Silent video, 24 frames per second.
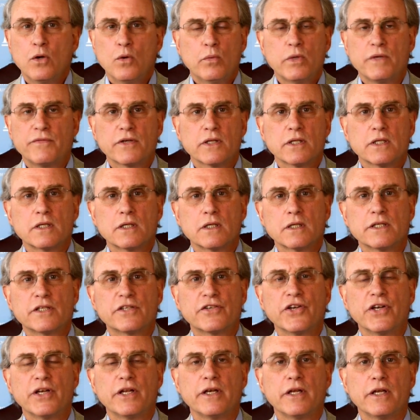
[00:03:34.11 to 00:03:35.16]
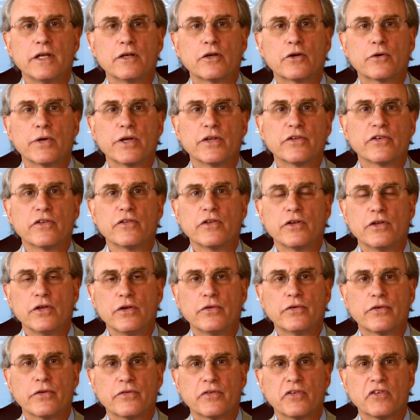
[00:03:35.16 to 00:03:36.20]
We've clearly seen an increase in the
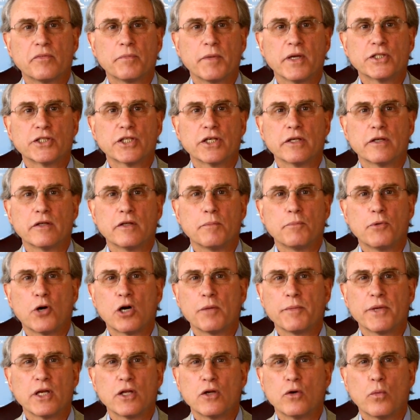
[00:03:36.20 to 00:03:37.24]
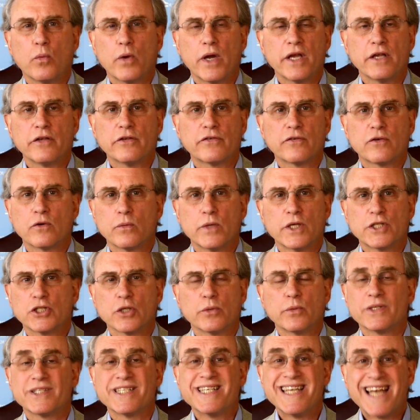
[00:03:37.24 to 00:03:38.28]
use of suspension and debarment in ways for which
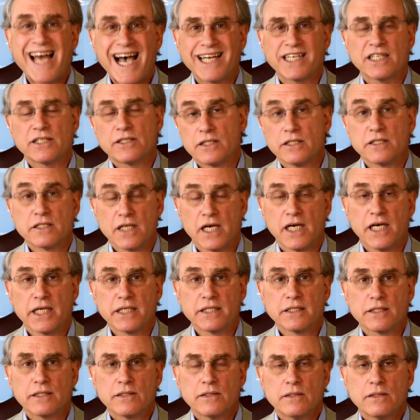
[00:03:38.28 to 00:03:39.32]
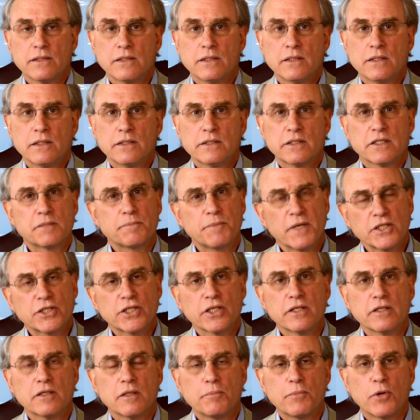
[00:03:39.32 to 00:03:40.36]
it was not designed.
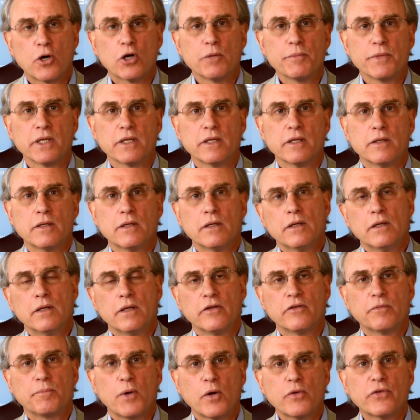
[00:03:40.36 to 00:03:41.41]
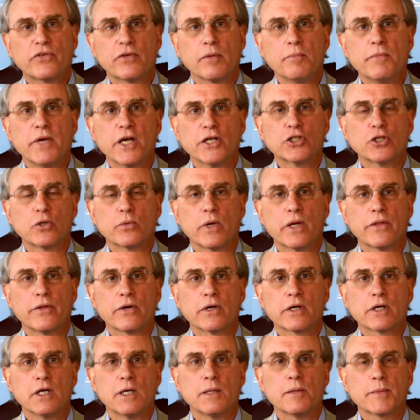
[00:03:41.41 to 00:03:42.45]
Suspension and debarment is supposed to measure
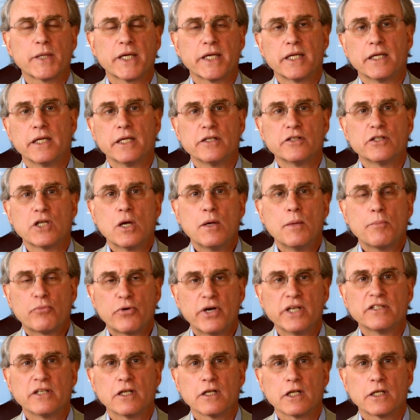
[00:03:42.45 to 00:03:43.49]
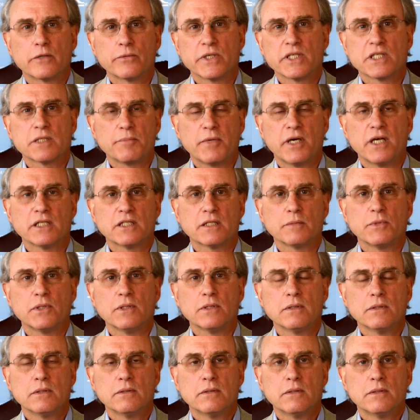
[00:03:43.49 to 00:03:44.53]
whether a company is presently responsible.